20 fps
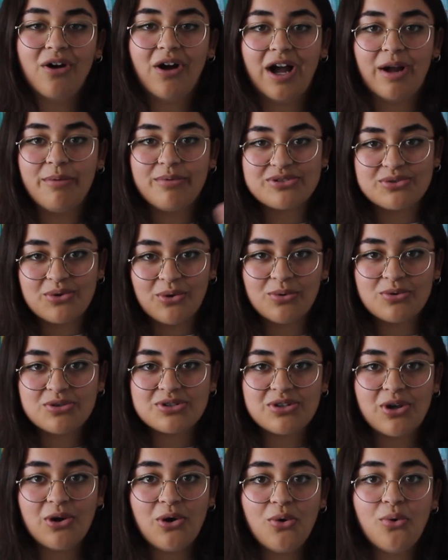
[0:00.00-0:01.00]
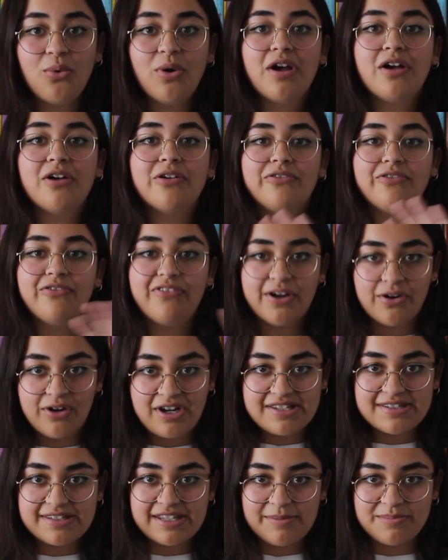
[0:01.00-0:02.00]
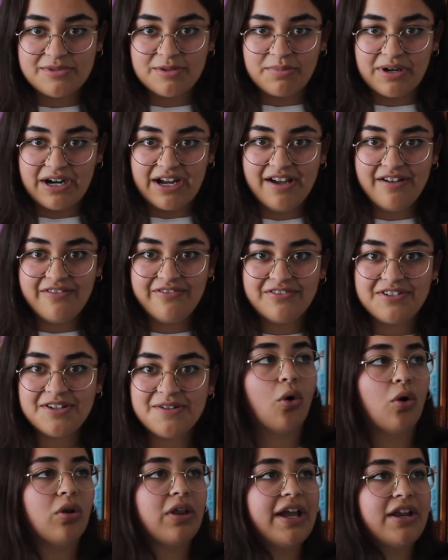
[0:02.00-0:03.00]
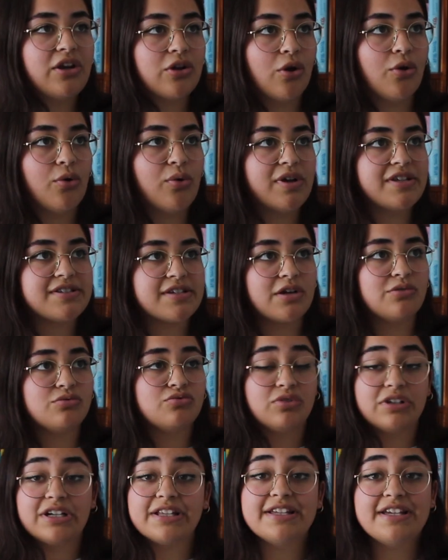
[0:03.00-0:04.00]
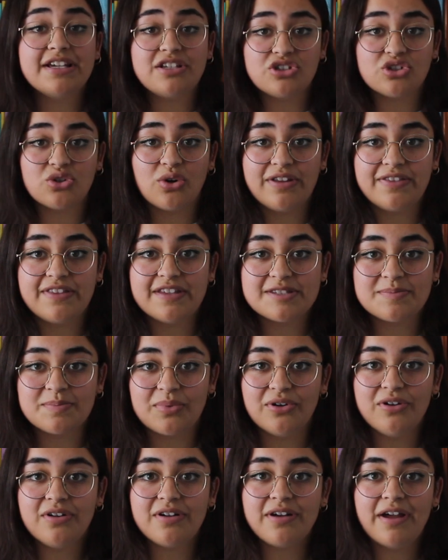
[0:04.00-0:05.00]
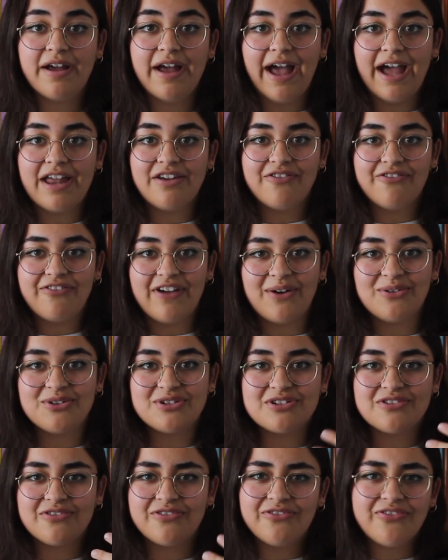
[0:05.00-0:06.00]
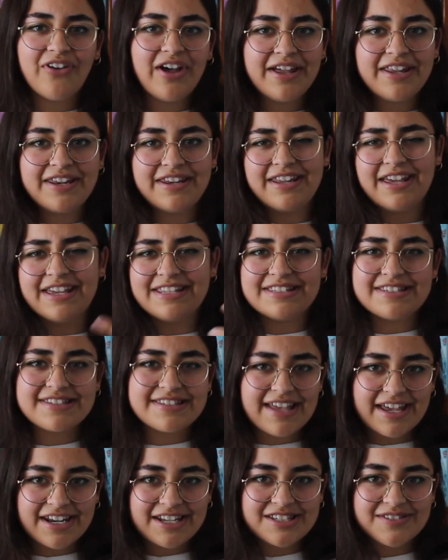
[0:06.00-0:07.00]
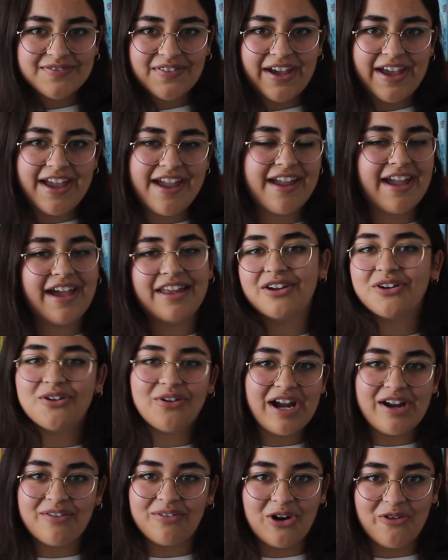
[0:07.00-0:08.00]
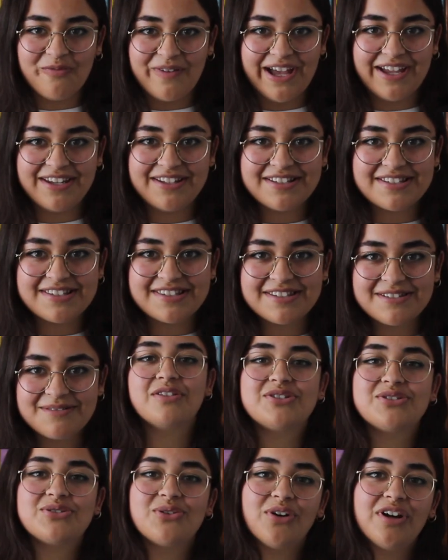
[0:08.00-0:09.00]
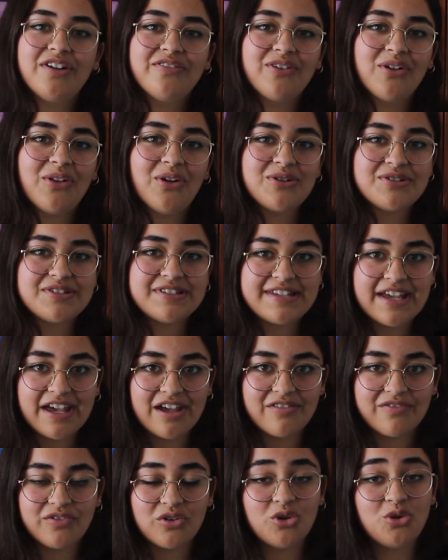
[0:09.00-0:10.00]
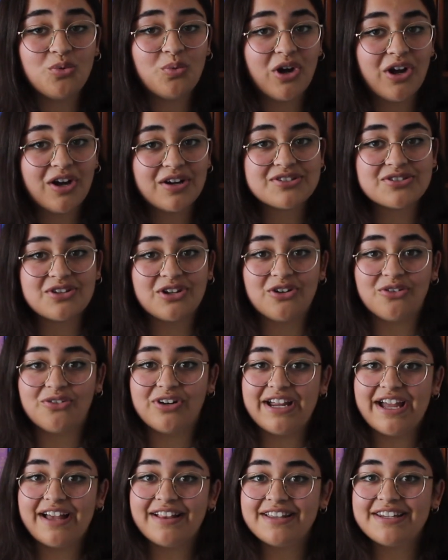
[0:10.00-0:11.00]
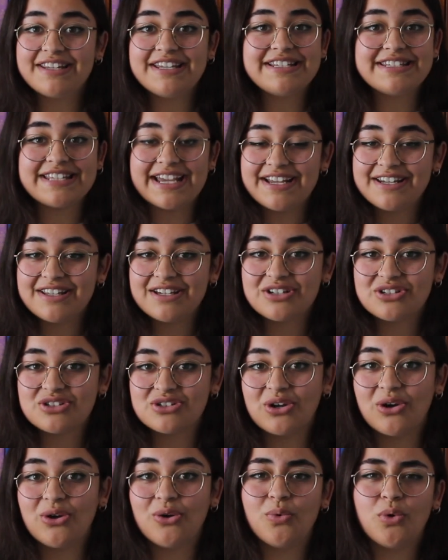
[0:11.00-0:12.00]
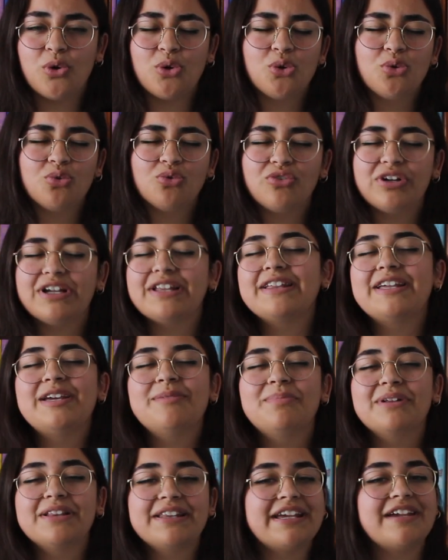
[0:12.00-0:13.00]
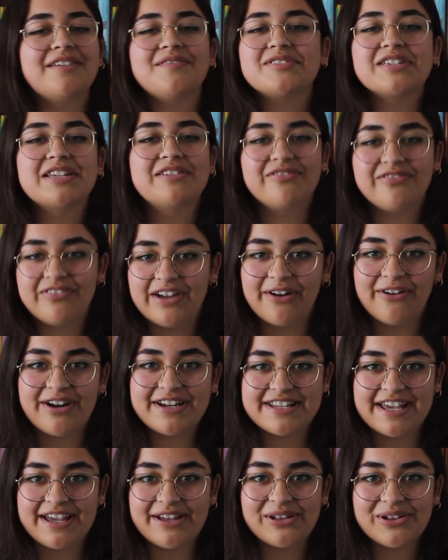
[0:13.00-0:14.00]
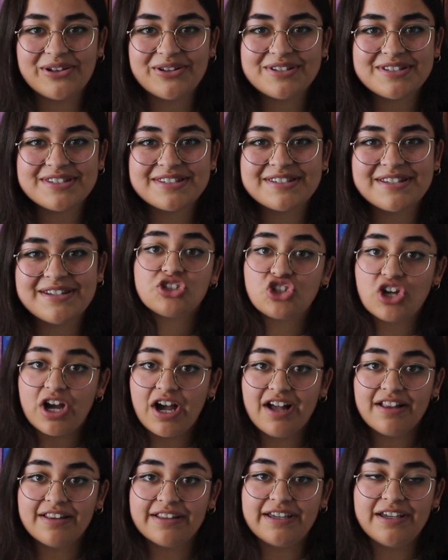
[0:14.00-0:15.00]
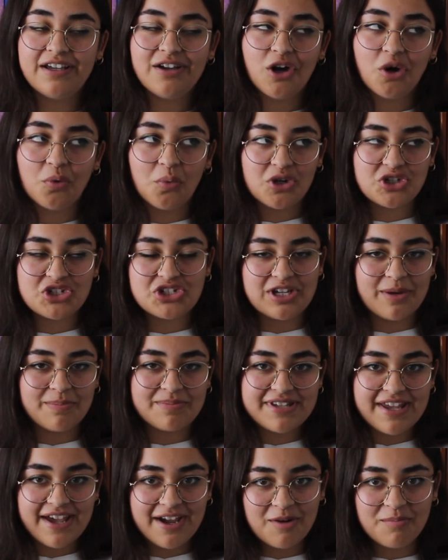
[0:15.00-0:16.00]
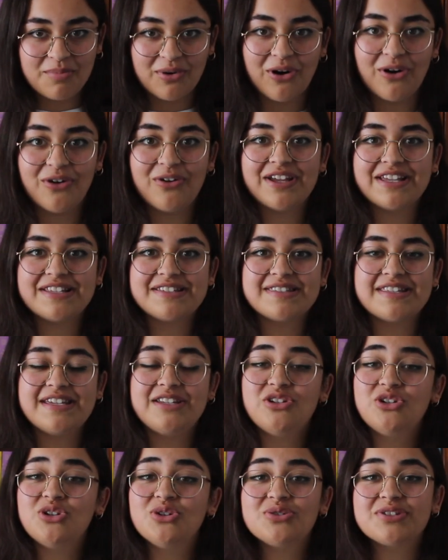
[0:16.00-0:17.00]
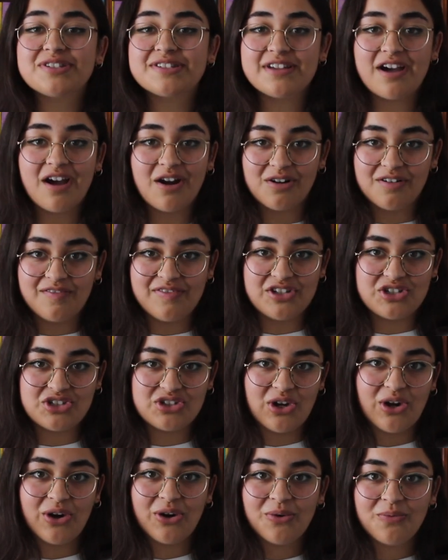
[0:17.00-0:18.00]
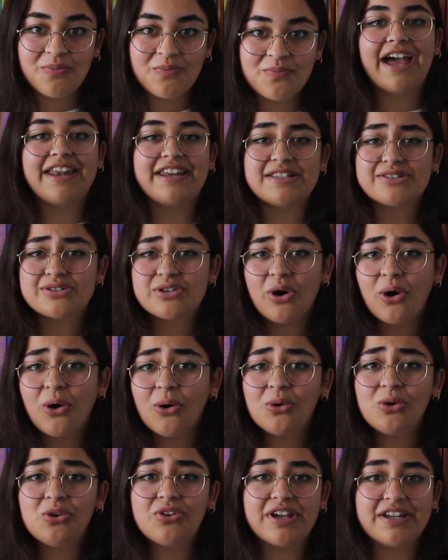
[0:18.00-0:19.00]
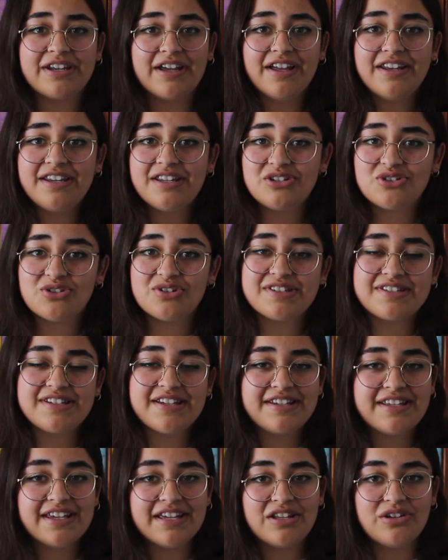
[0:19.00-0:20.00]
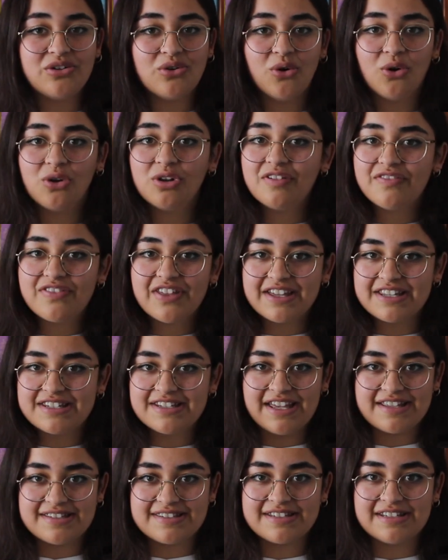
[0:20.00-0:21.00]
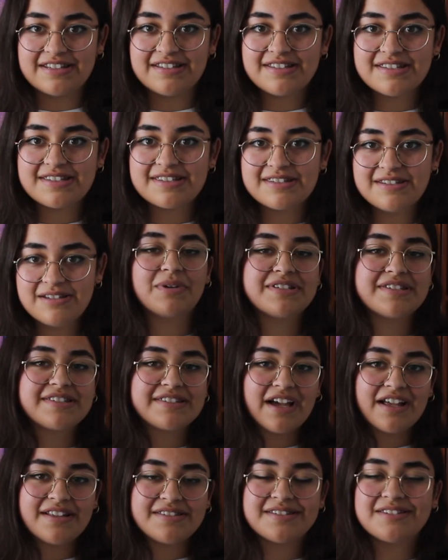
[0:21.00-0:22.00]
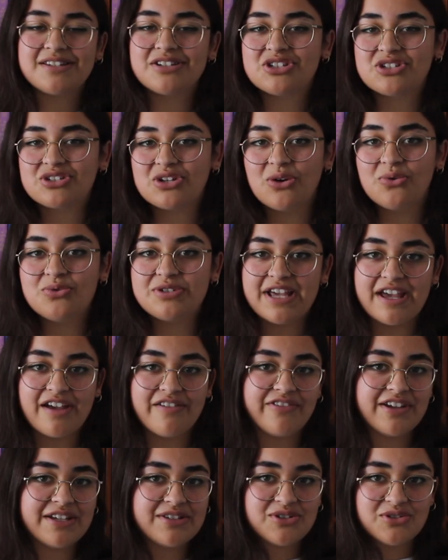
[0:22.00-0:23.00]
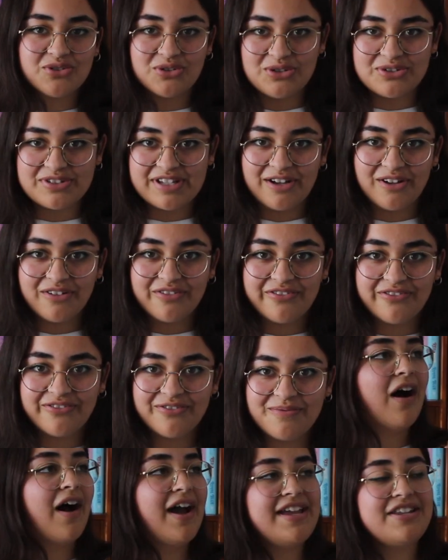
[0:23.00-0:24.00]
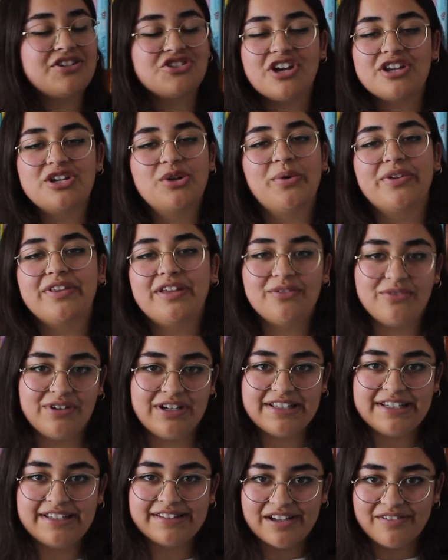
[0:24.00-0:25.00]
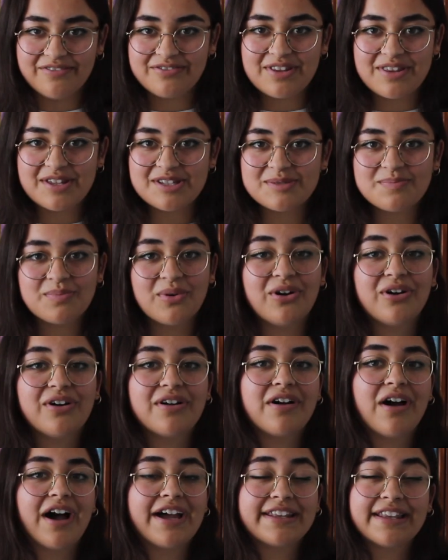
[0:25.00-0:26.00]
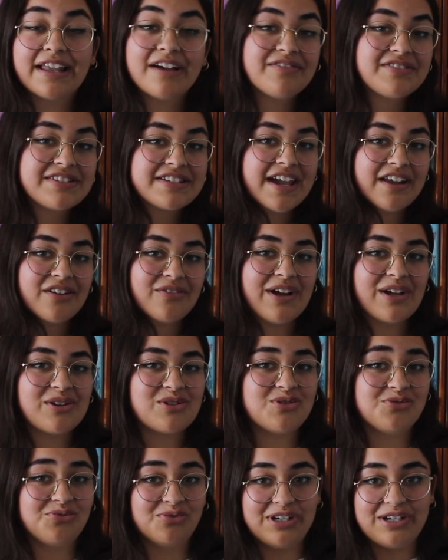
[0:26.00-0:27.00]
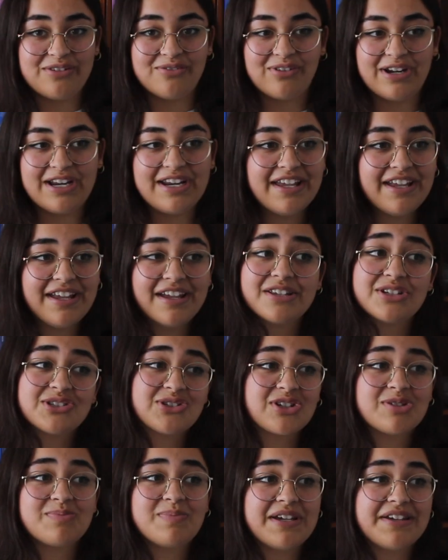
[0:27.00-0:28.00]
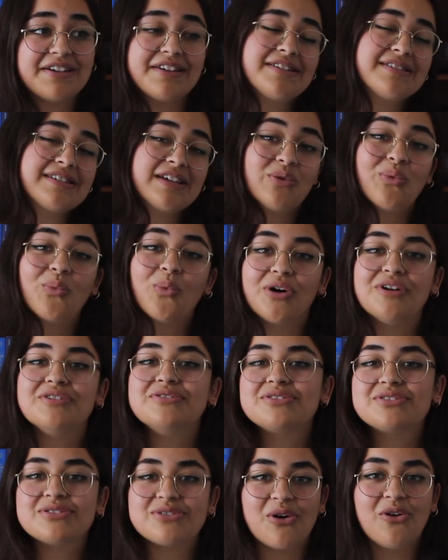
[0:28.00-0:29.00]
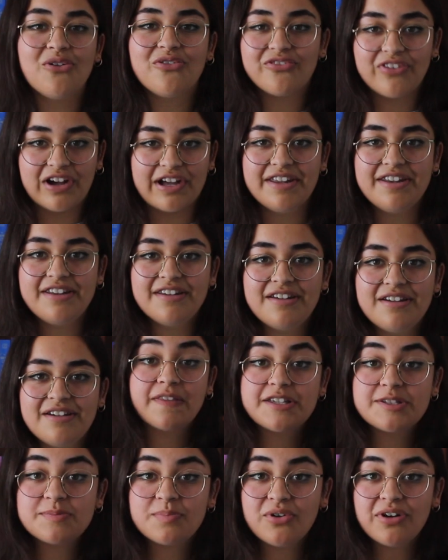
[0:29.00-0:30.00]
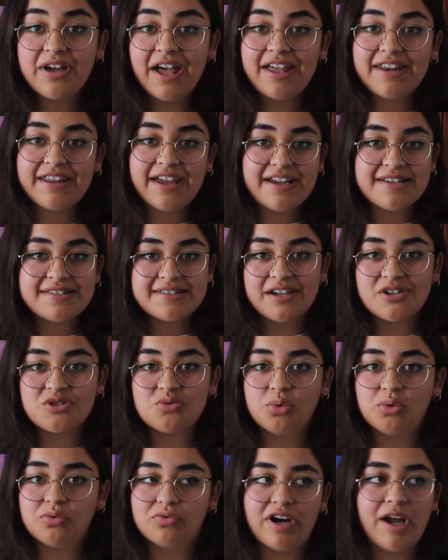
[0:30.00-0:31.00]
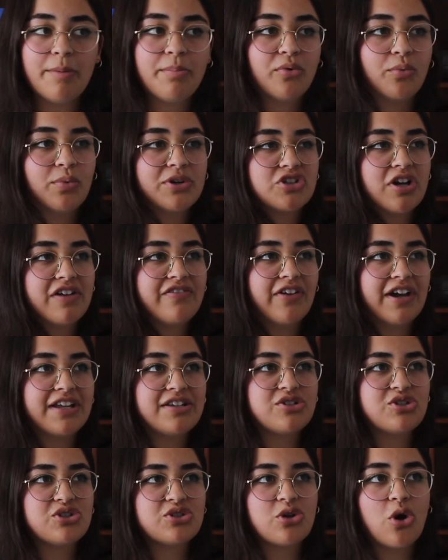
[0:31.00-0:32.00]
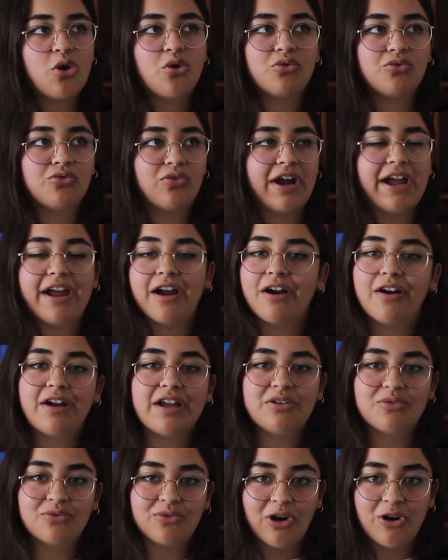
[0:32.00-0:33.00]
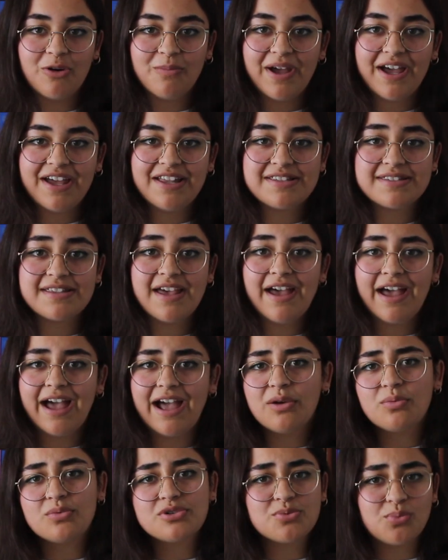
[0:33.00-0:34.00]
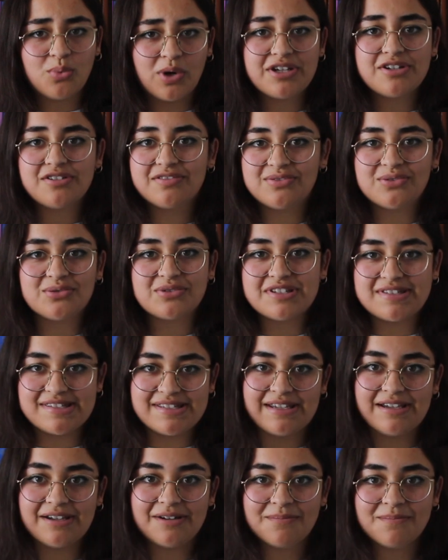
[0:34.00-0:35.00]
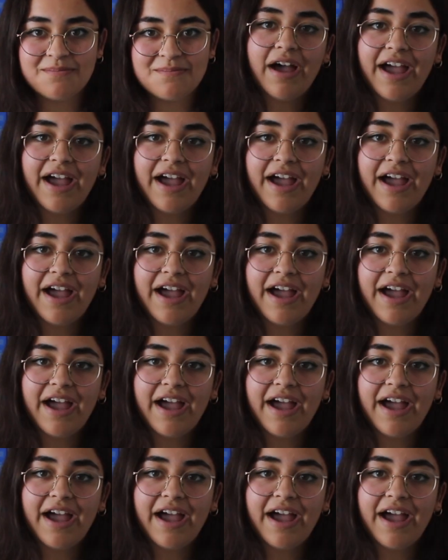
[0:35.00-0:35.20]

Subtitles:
I was also very sleep deprived. All I know is I really enjoyed this book and found it fun and satisfying and a great romance. The story follows Dev, who works on a reality dating show who really believes in fairy tales. Charlie, a washed-up tech bro, is the new star of the show and is cold and uninterested in all of the contestants, but starts to show Dev his true self. I genuinely really loved this book. I'd love to get around to rereading it just because it was so fun. This book had asexual rep, which I find so rare in romance, and was wonderful to see.